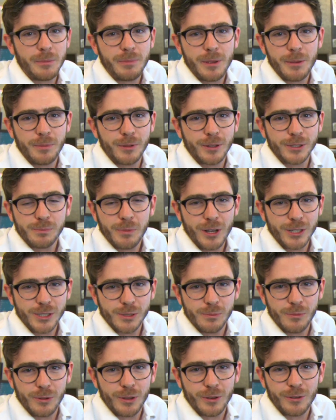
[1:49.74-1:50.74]
people as
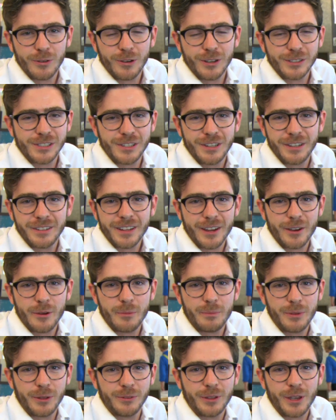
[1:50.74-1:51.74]
possible across an entire
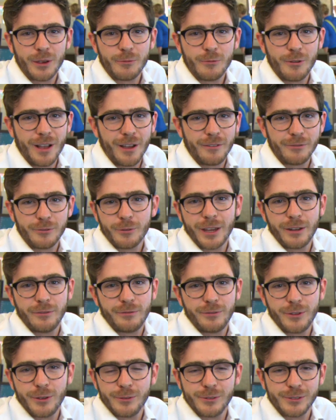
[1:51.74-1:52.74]
building will have great
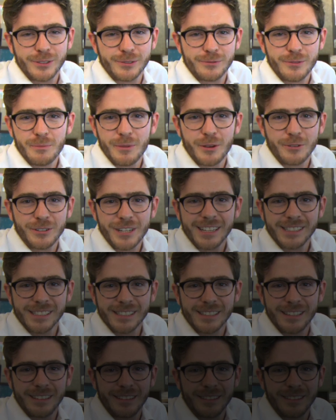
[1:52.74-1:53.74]
views from their desk.